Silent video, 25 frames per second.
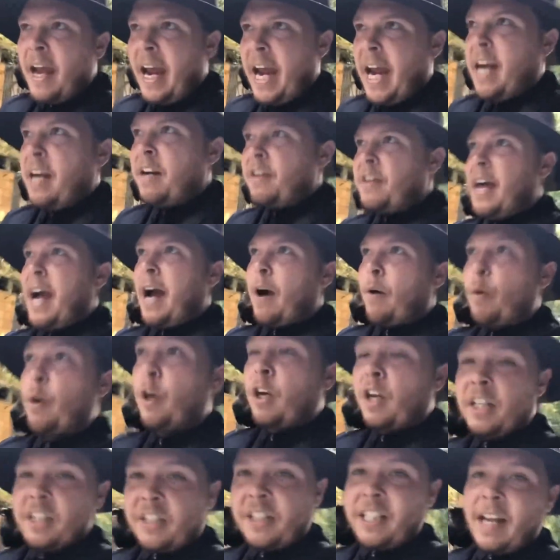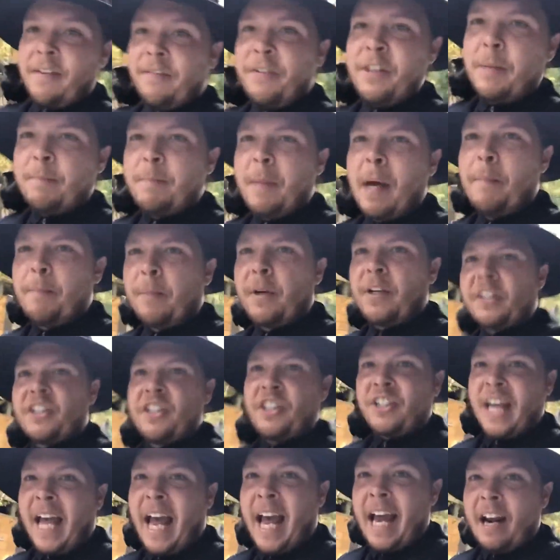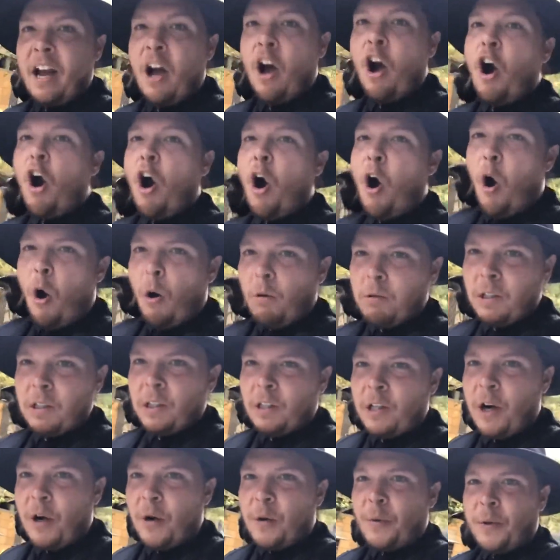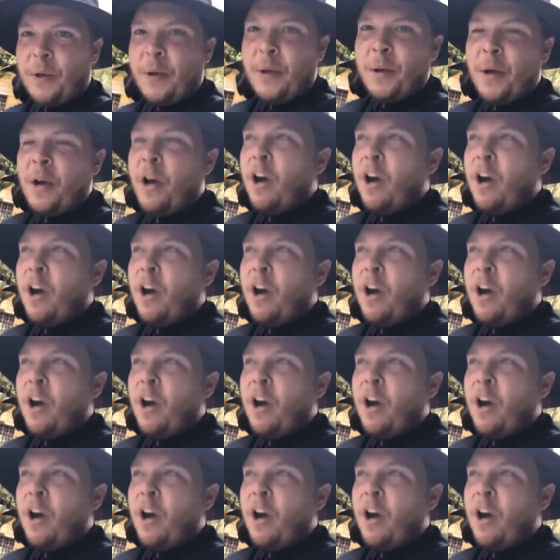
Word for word: and our seventh member sat all alone